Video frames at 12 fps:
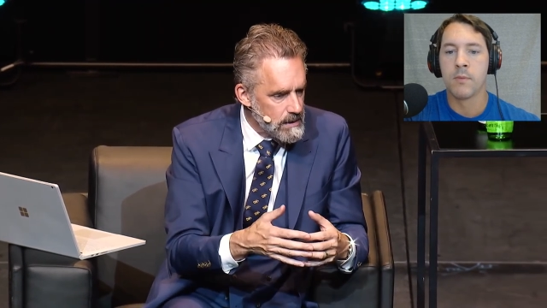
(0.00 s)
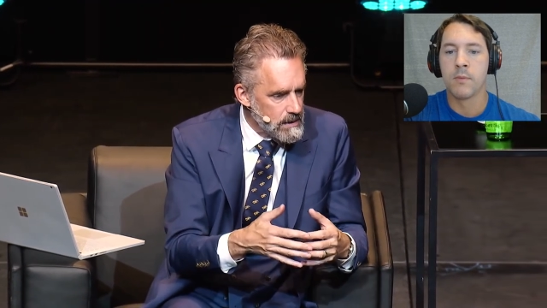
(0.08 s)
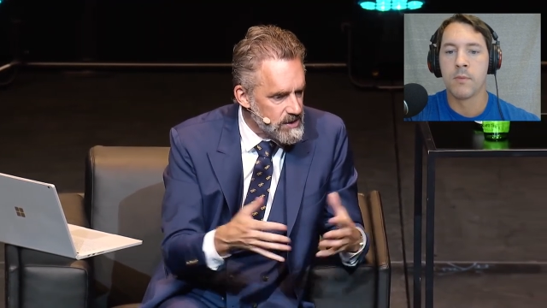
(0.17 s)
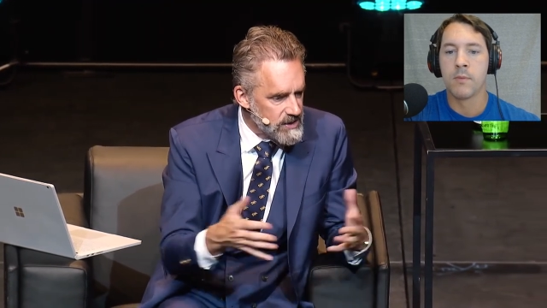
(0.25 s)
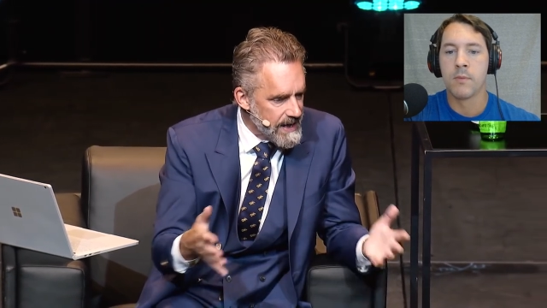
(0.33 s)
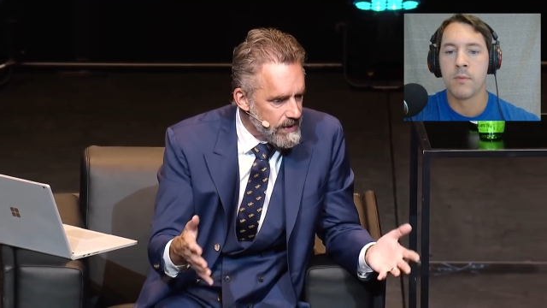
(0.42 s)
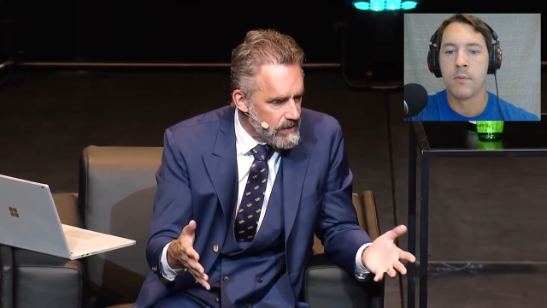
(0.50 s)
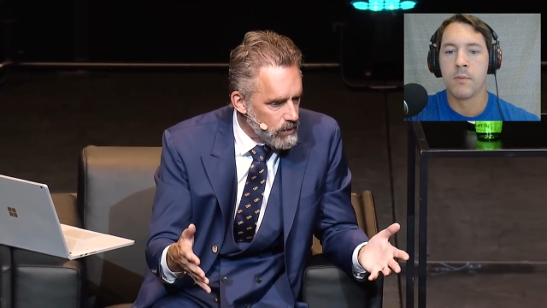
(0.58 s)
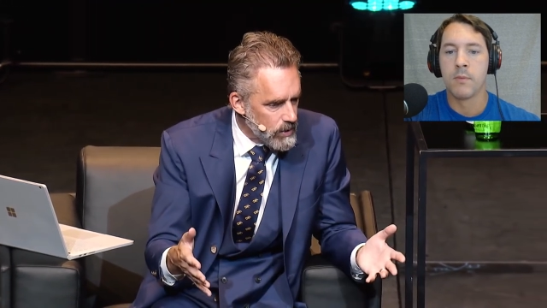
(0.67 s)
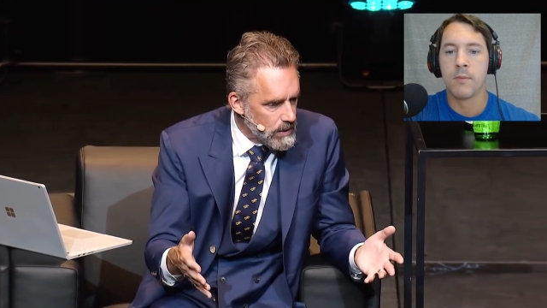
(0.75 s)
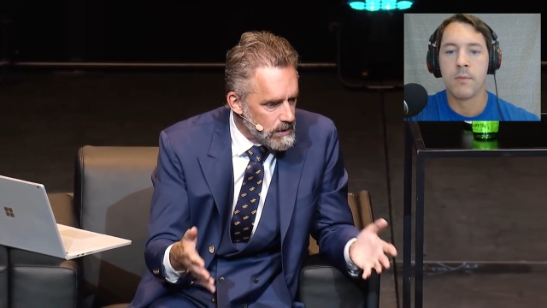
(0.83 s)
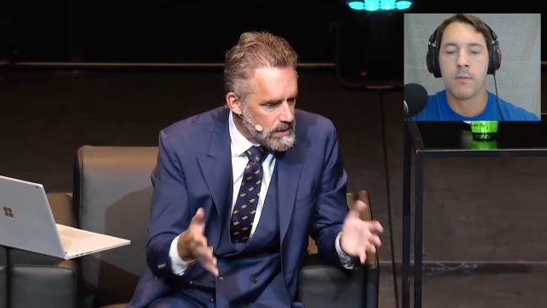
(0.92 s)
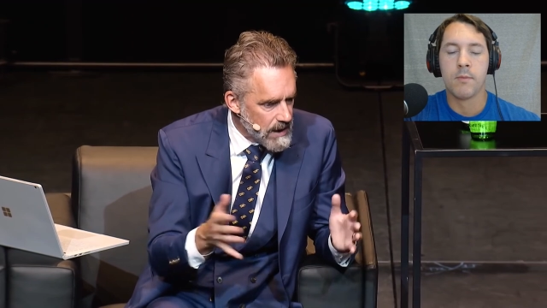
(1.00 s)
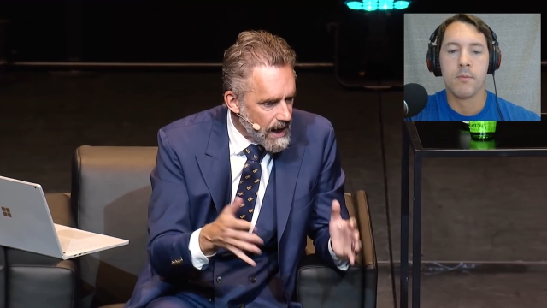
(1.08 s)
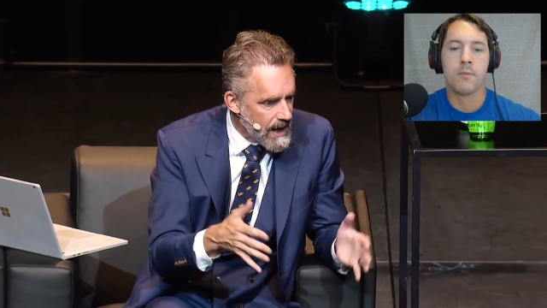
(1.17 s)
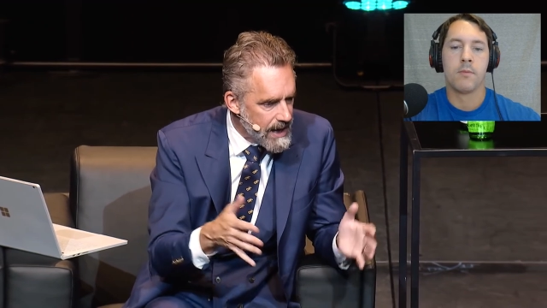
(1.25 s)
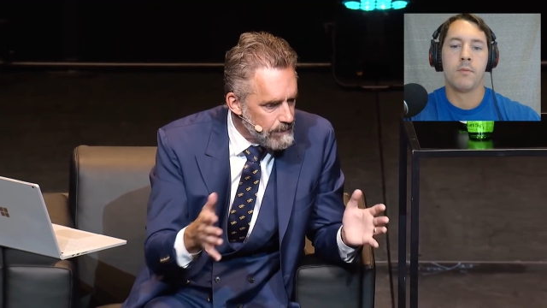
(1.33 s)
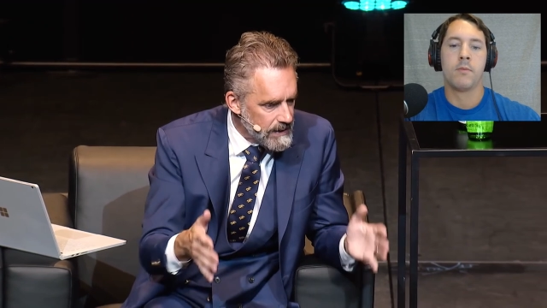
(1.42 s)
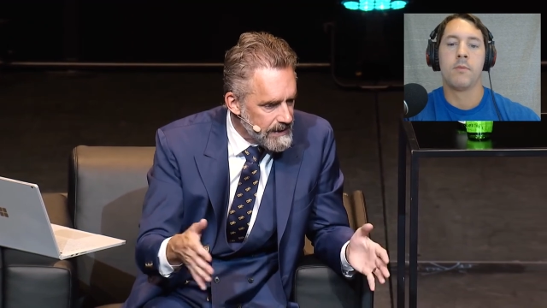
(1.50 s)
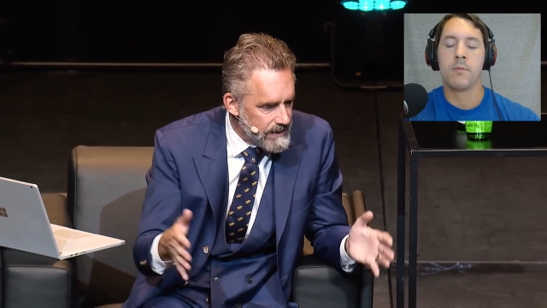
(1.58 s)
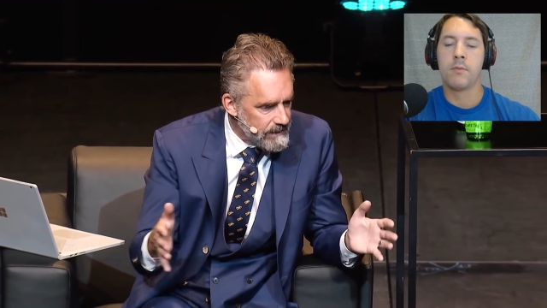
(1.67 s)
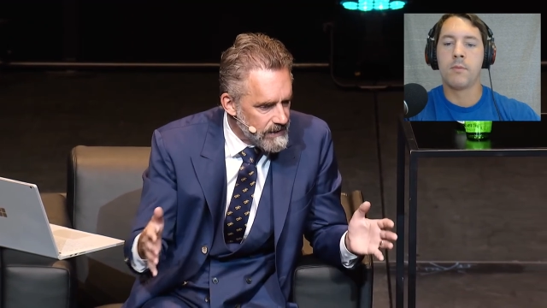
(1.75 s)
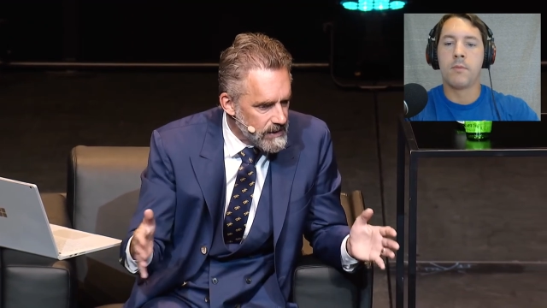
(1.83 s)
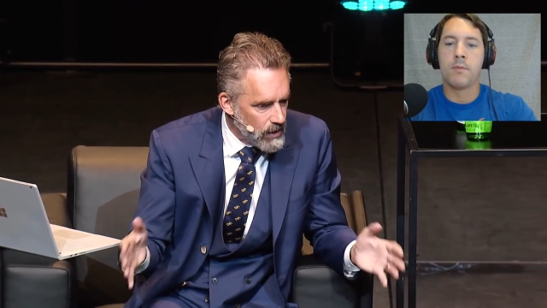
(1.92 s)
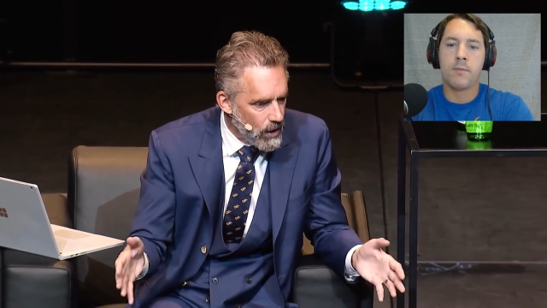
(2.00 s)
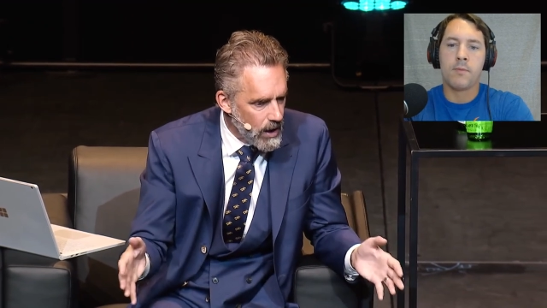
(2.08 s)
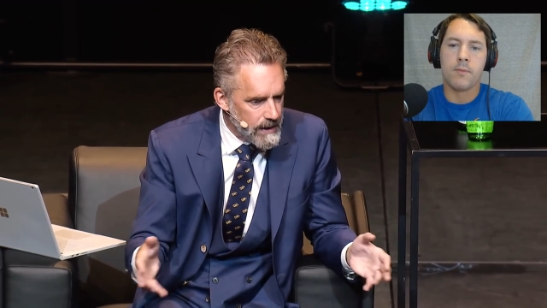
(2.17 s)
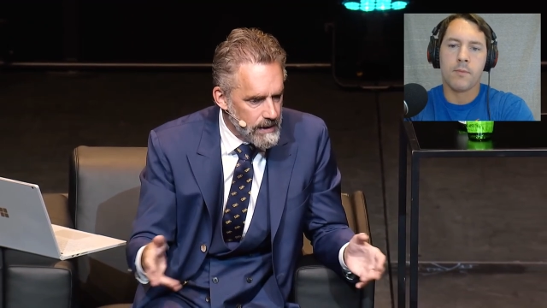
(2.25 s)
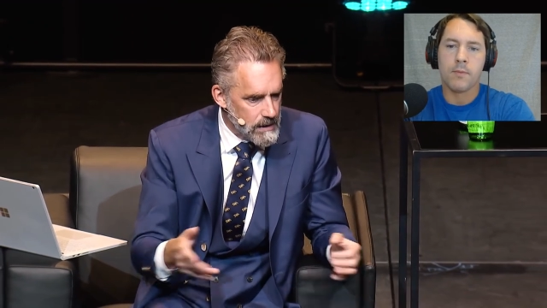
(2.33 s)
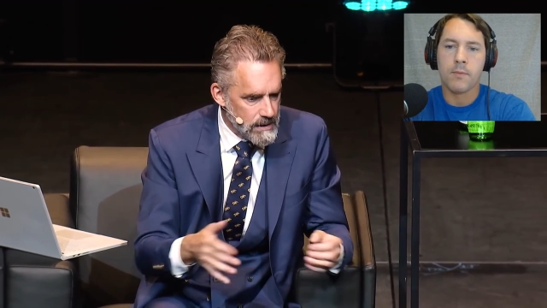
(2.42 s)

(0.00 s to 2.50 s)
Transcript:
Speaker 1: to say the words, I believe in God?